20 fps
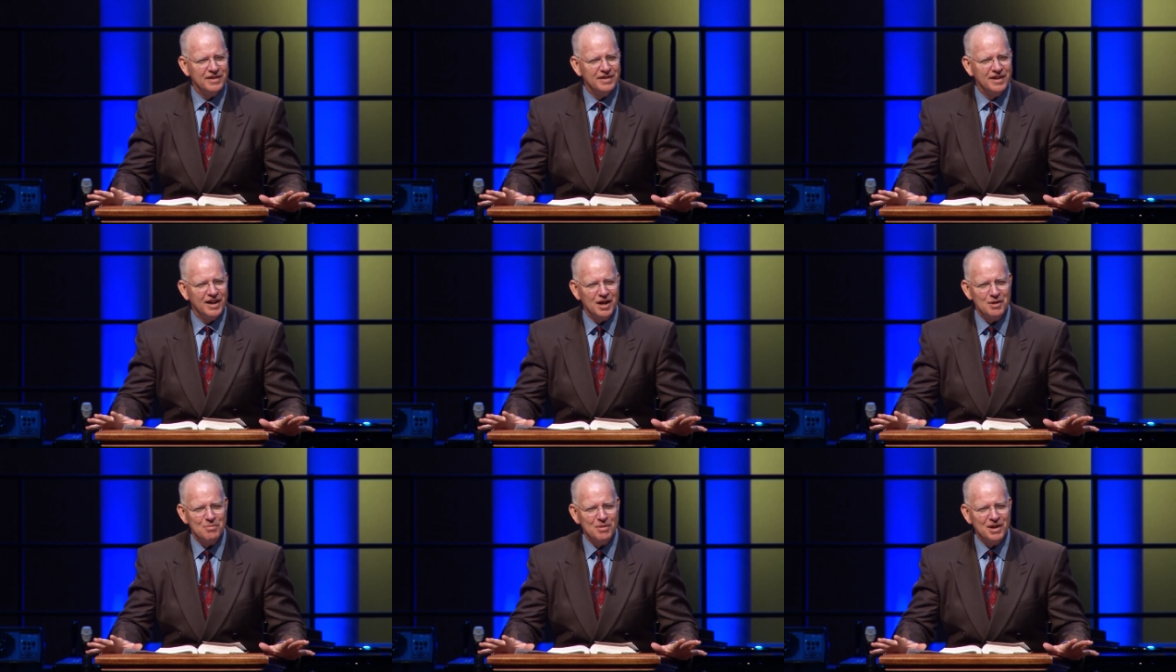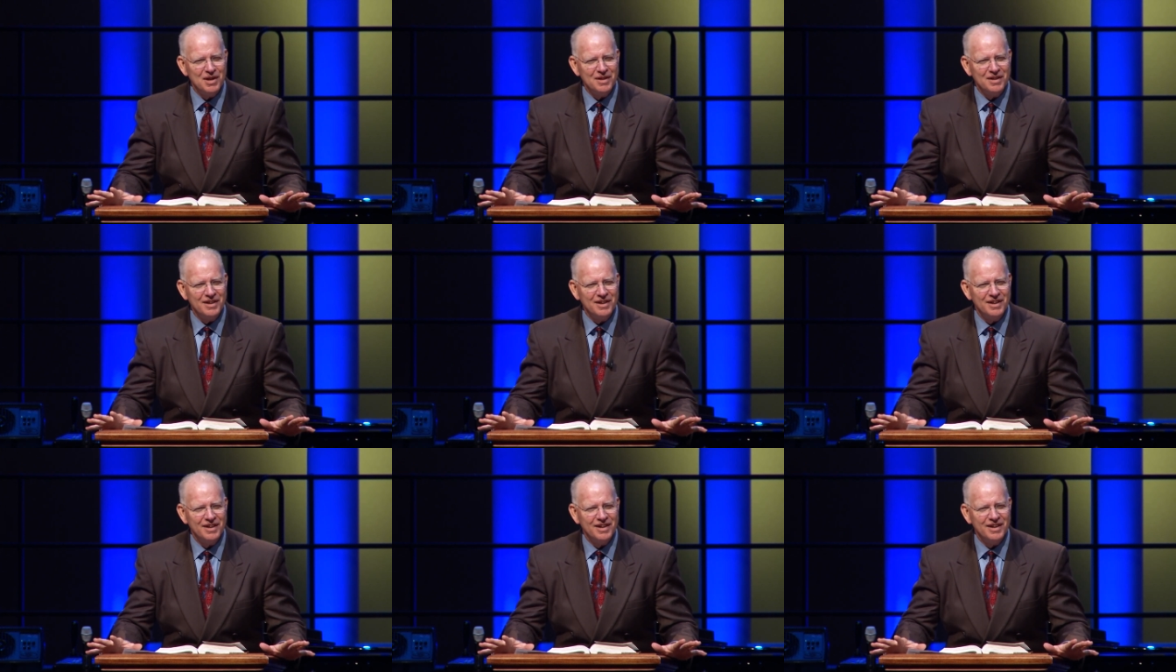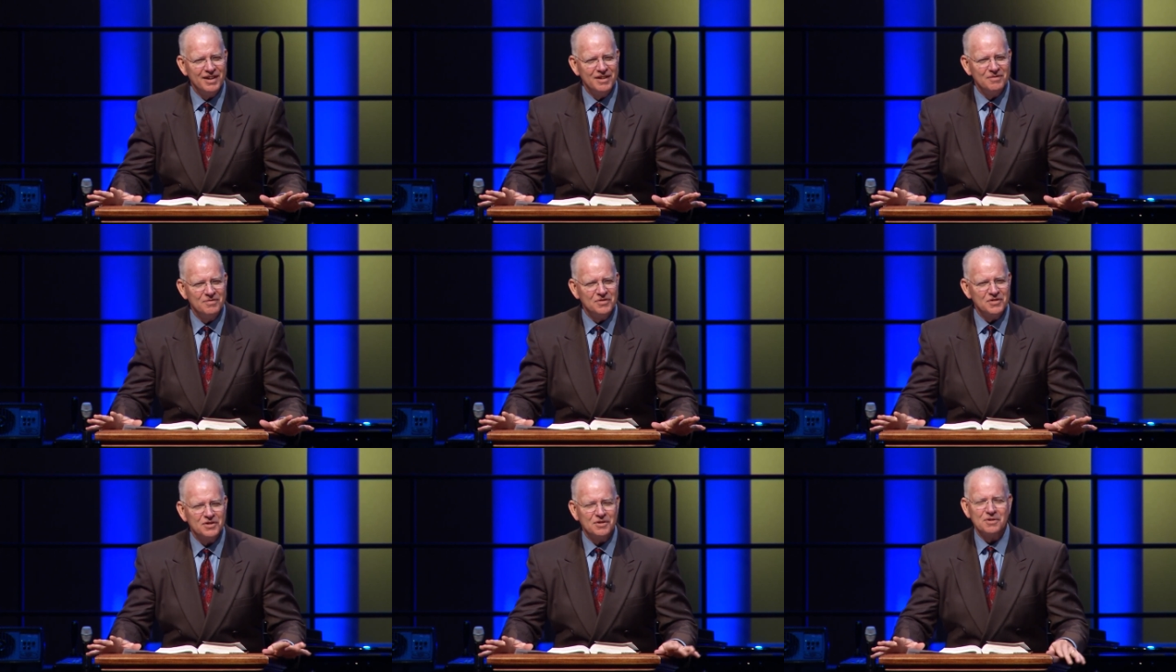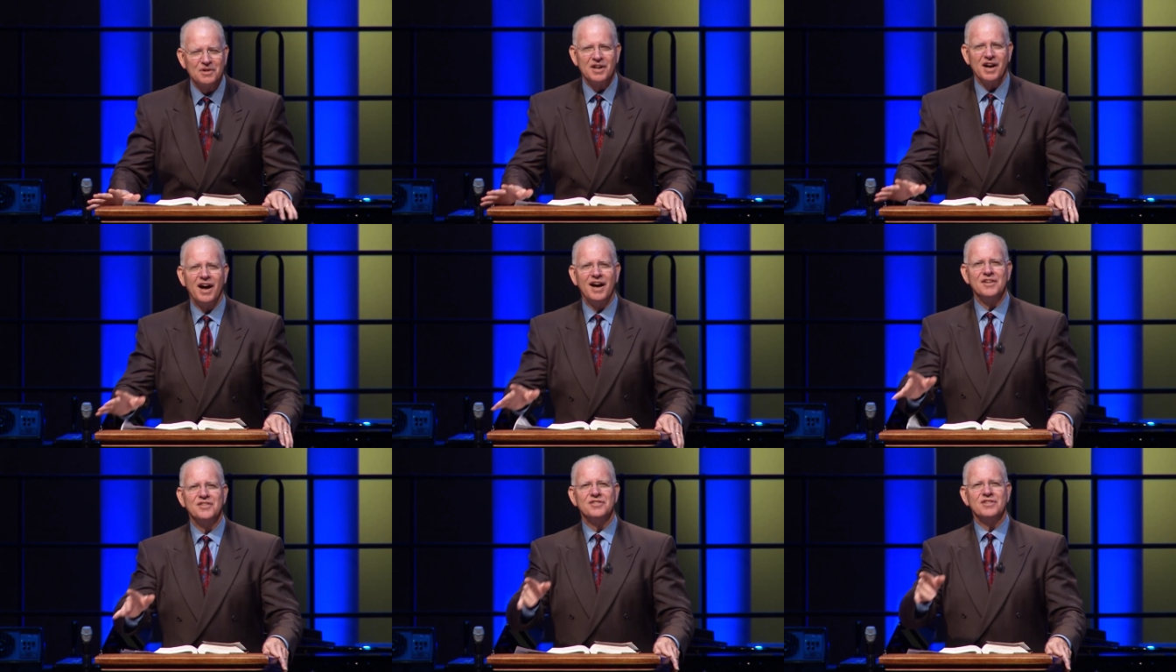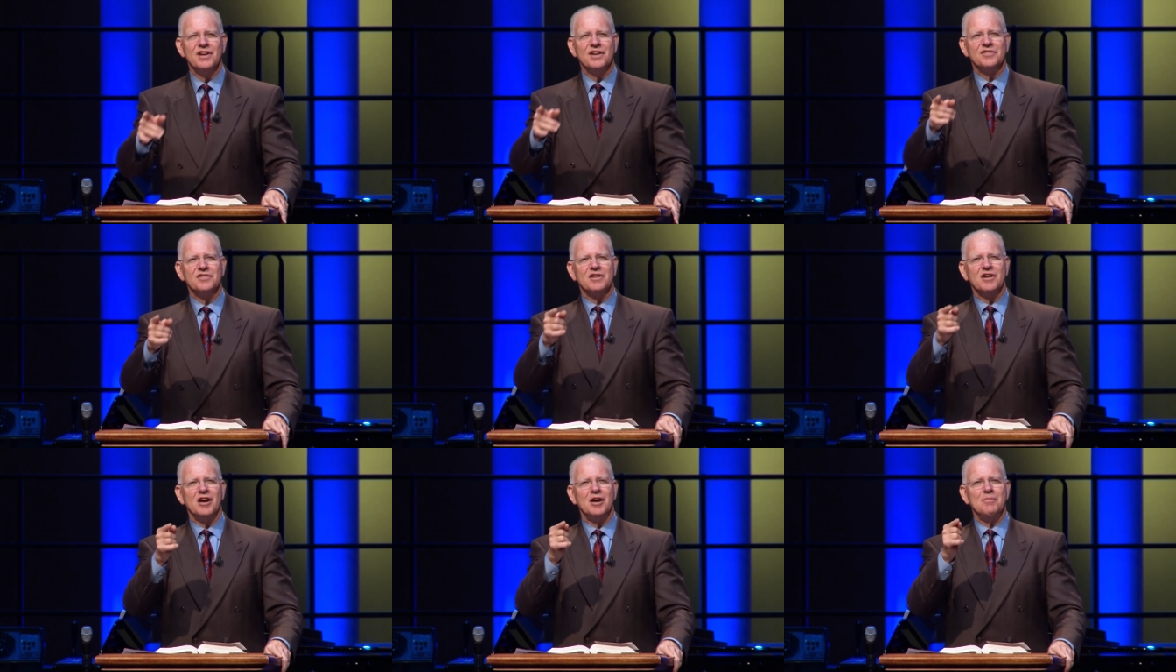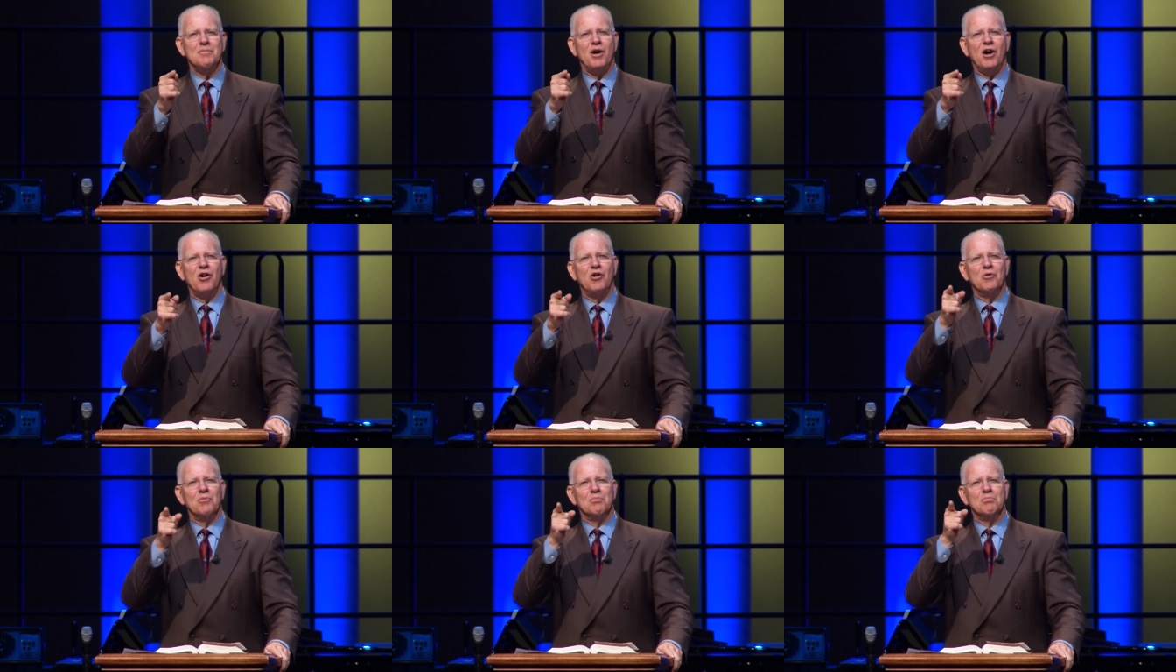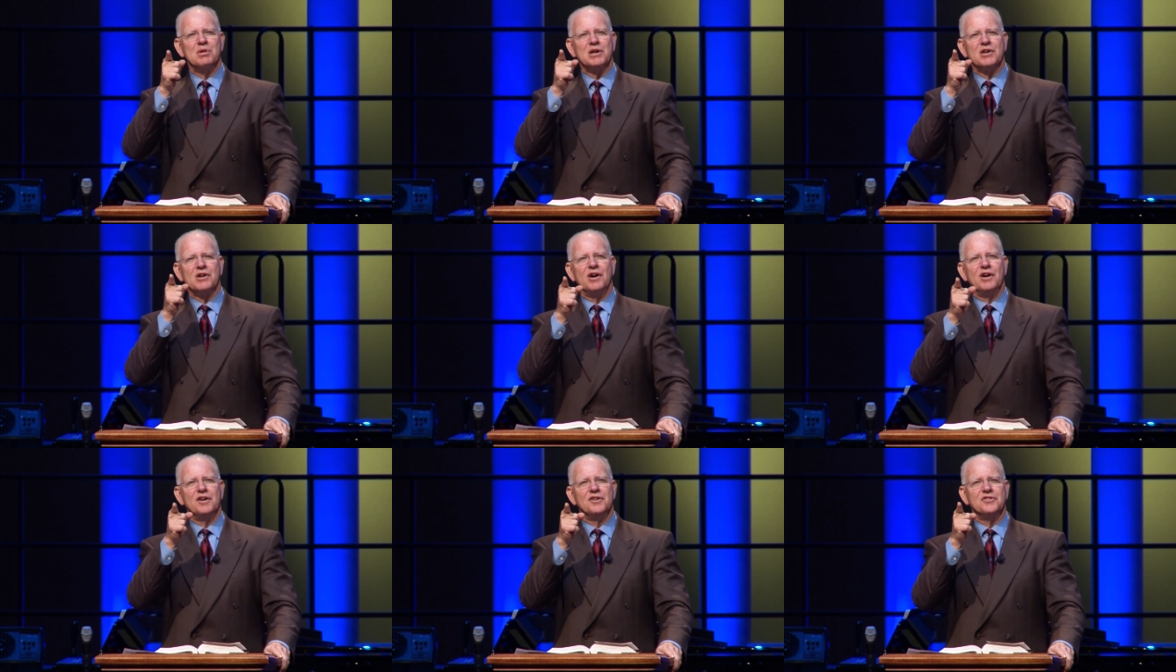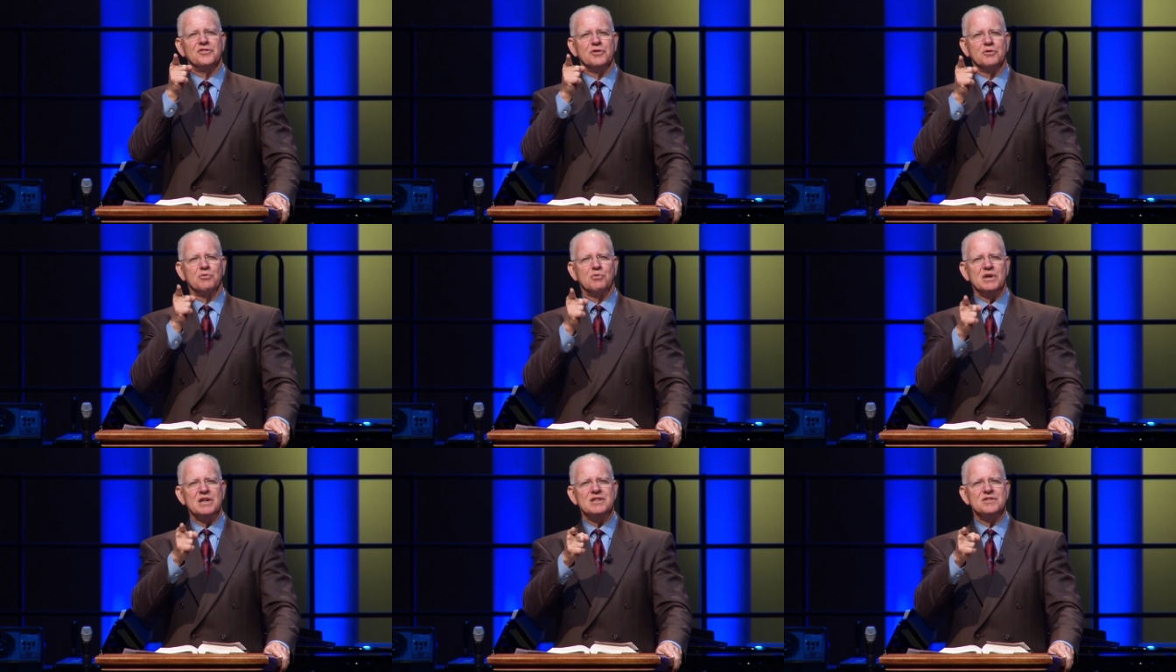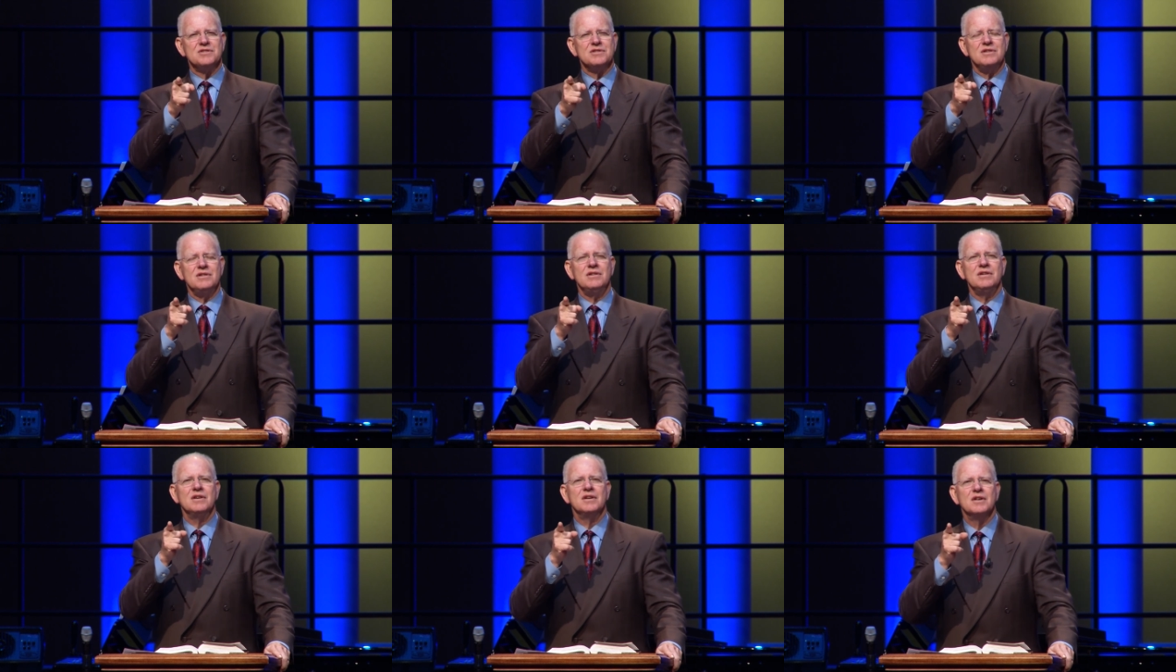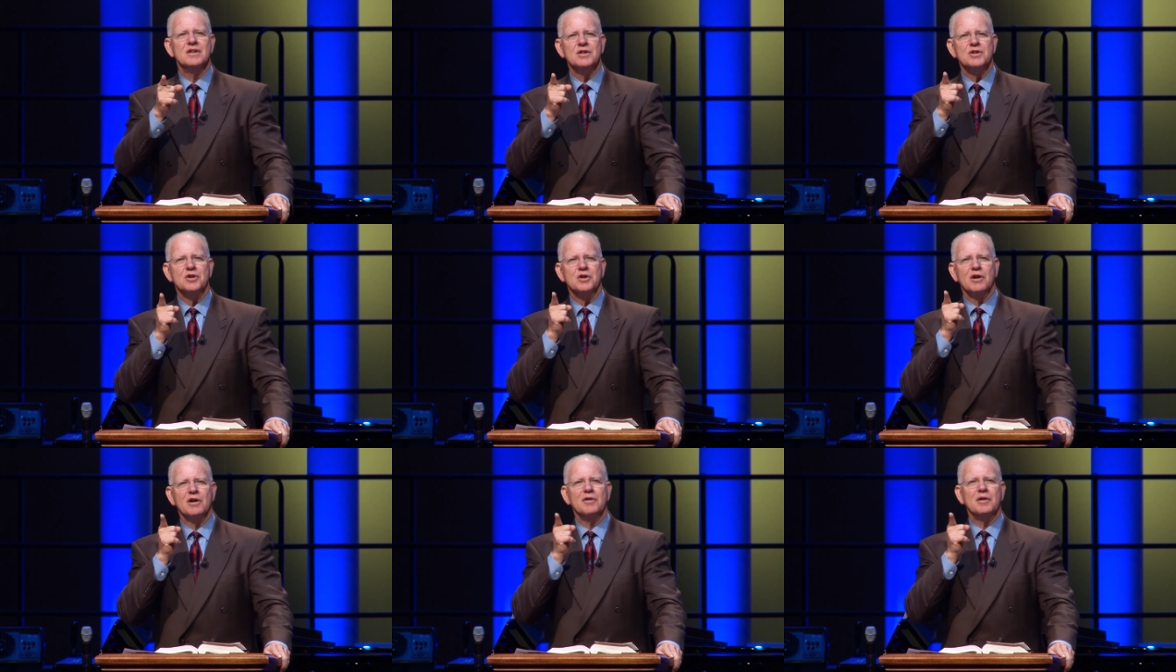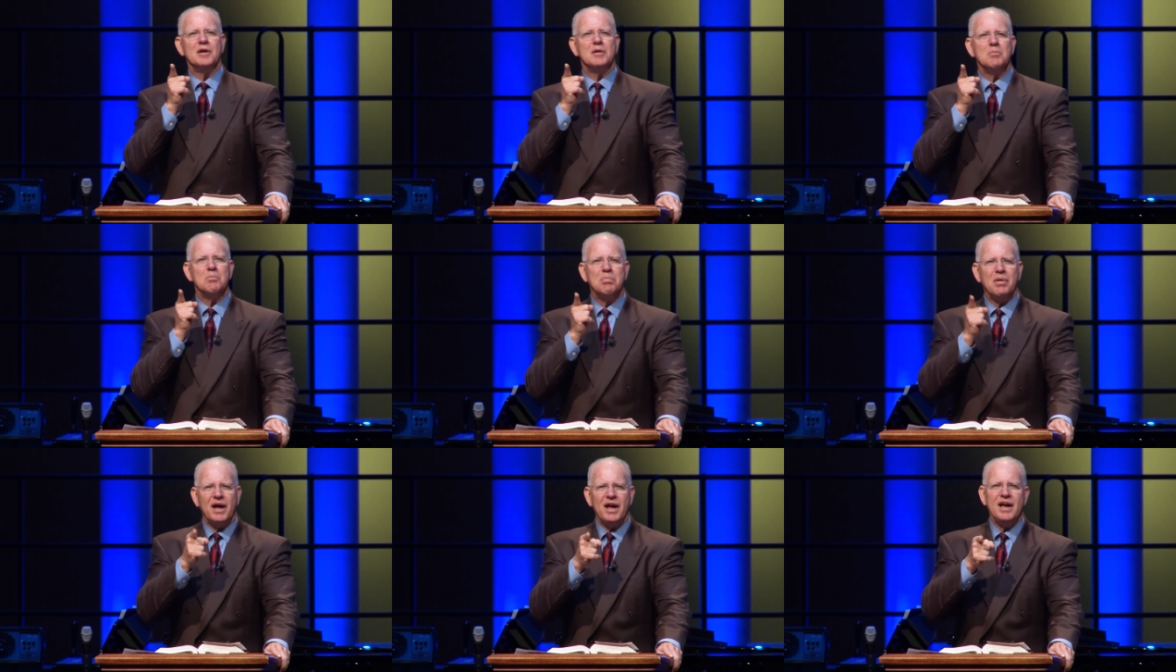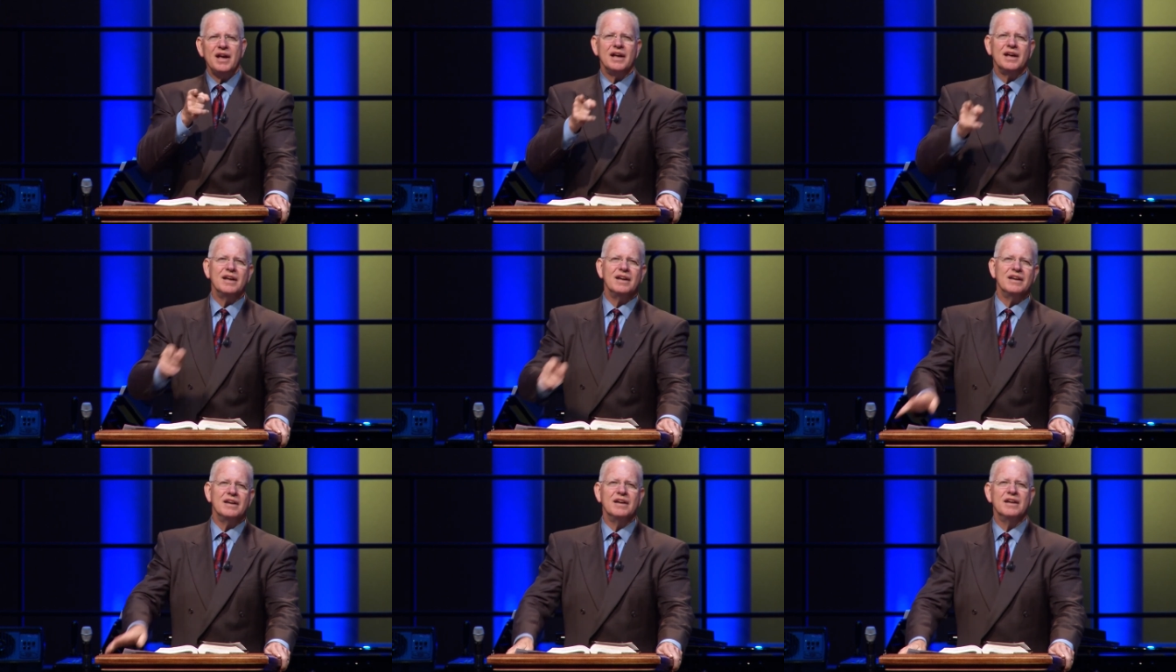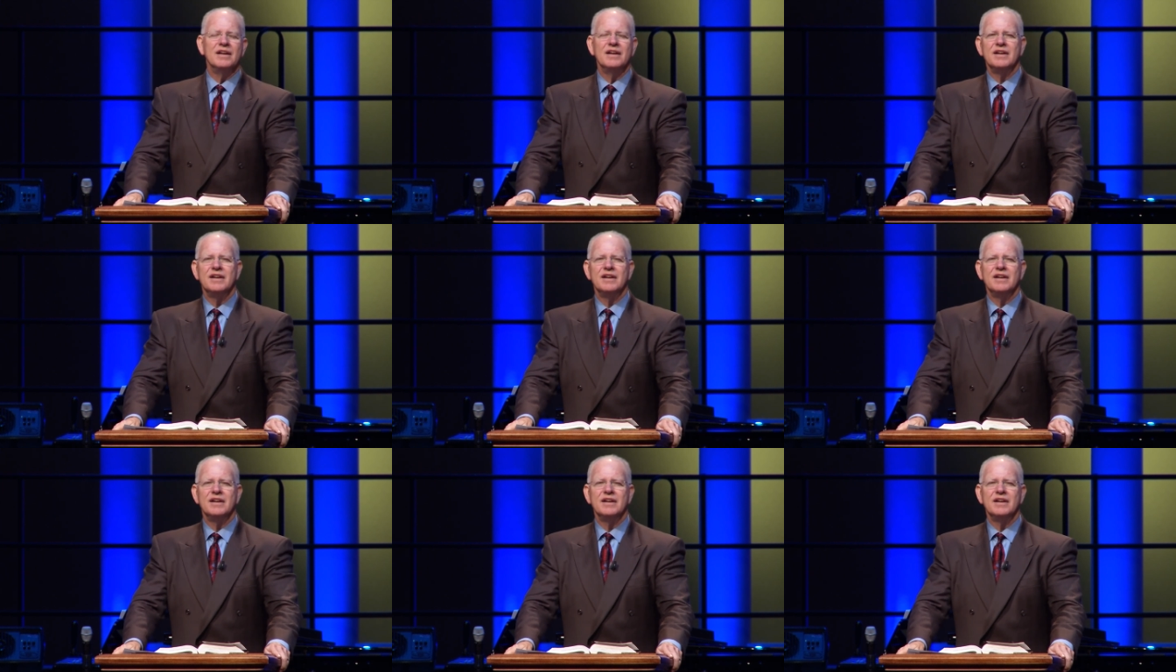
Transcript: Amen. So God says, come home because the reason you're in pain